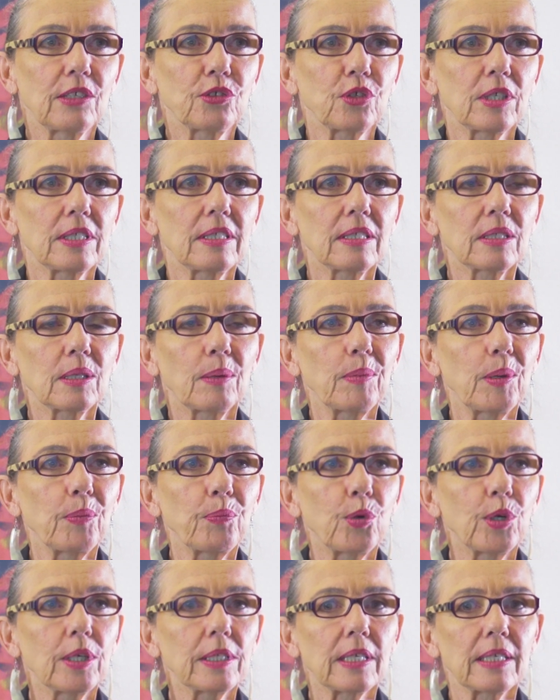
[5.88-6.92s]
addresses some
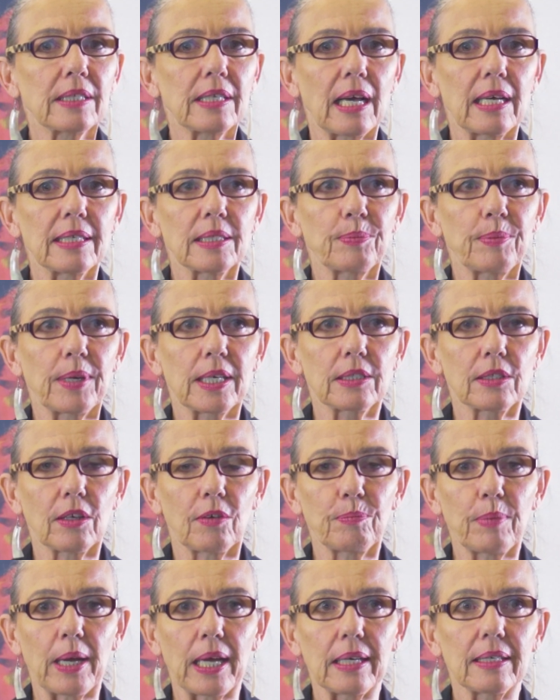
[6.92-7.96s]
important aspects
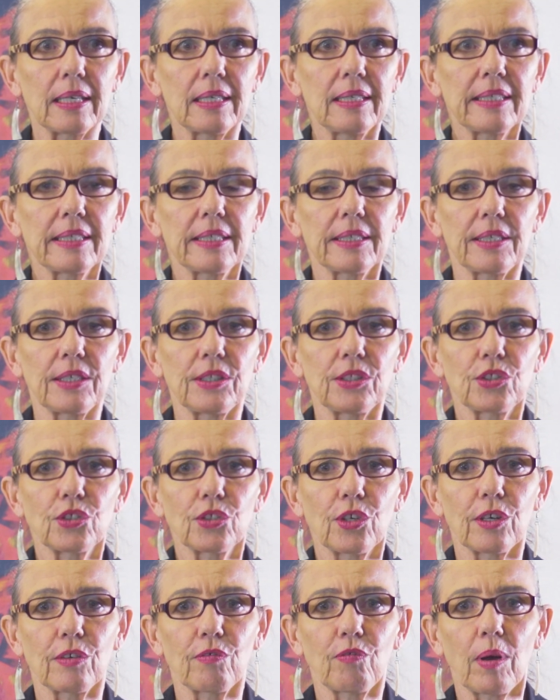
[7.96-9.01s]
of banking
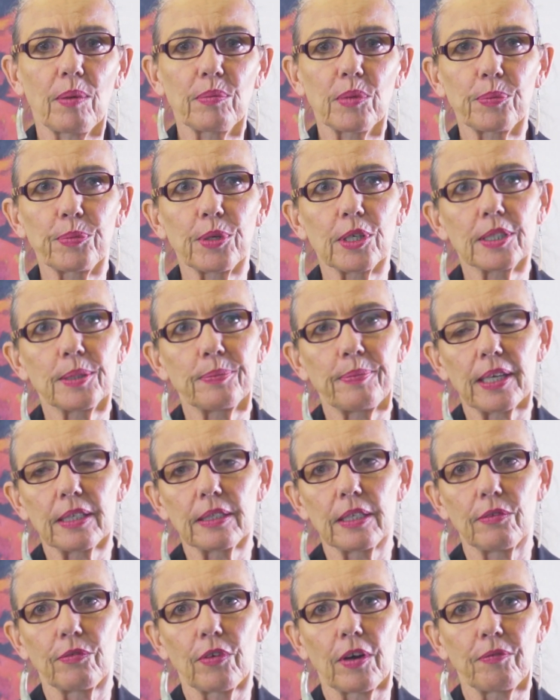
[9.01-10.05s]
litigation from the
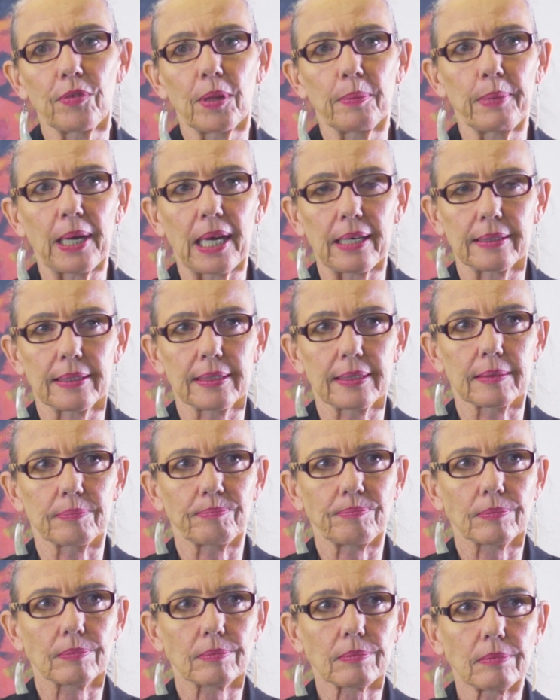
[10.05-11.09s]
perspective of the banks.
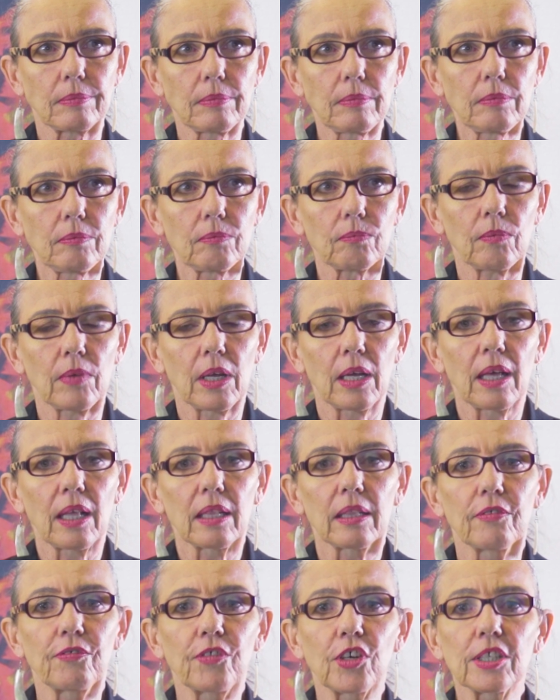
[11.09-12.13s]

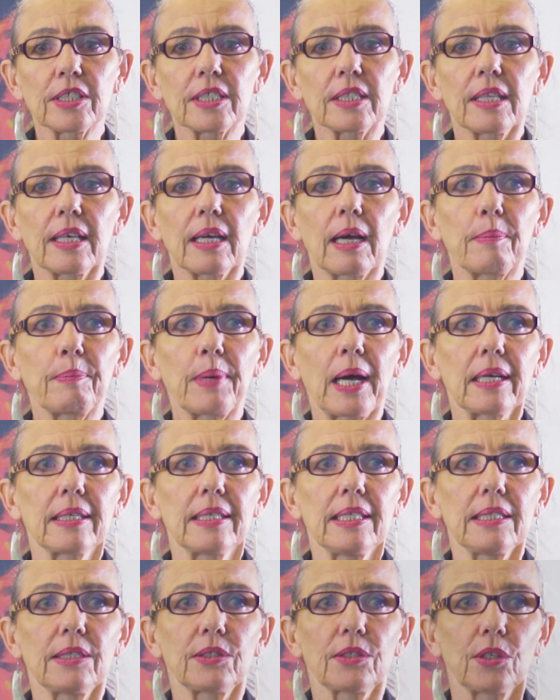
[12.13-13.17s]
The first thing a bank
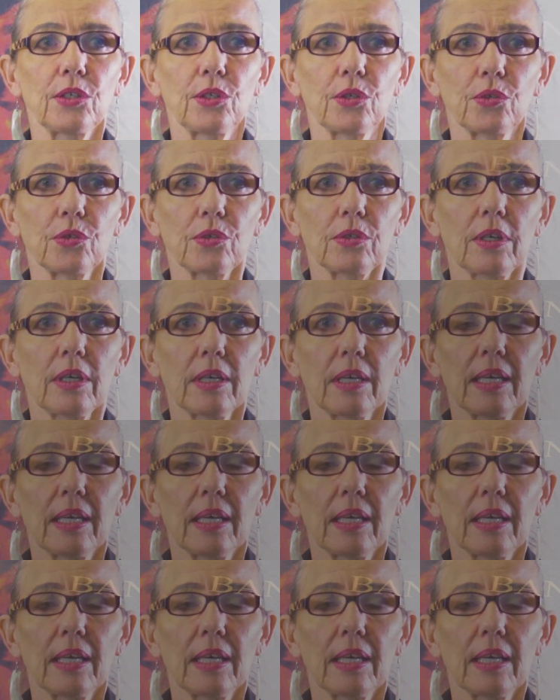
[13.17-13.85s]
needs to know